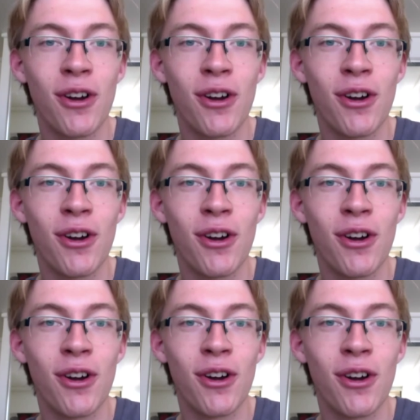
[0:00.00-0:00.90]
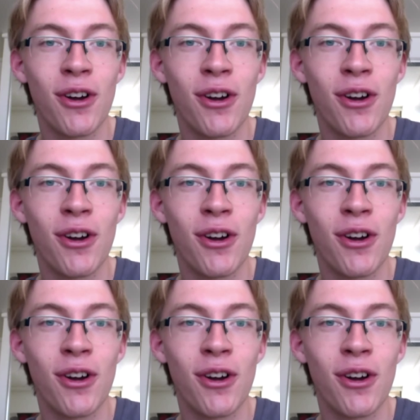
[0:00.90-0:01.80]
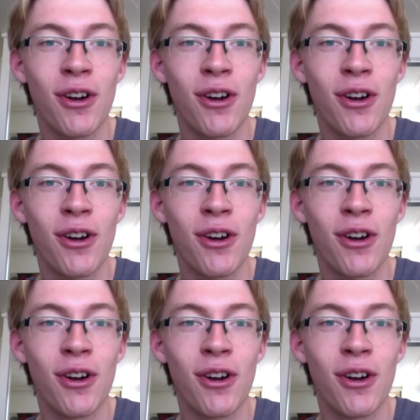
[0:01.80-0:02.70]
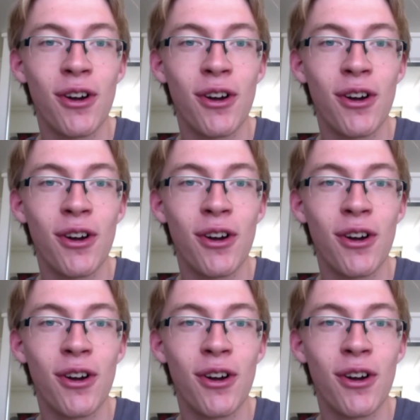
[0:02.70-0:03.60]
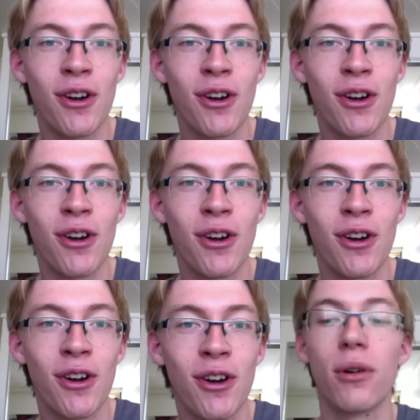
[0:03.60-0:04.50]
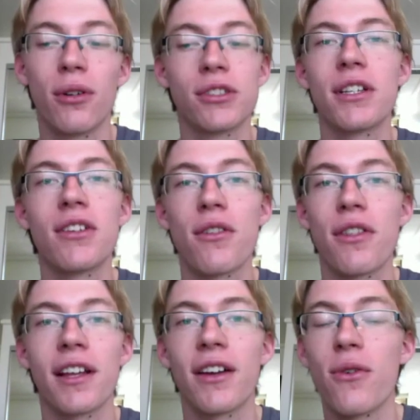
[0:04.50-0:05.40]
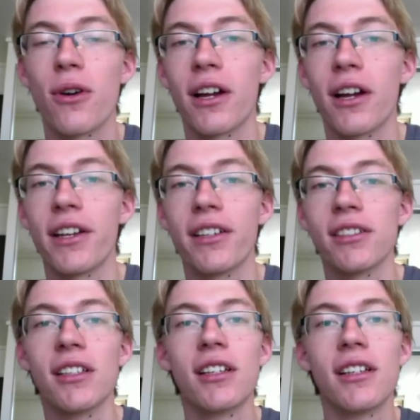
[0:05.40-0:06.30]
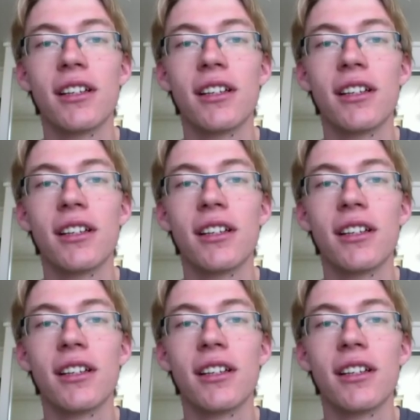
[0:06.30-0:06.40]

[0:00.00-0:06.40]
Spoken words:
It's just none of those, not all of them can have big roles, so I don't think Hawkeye does.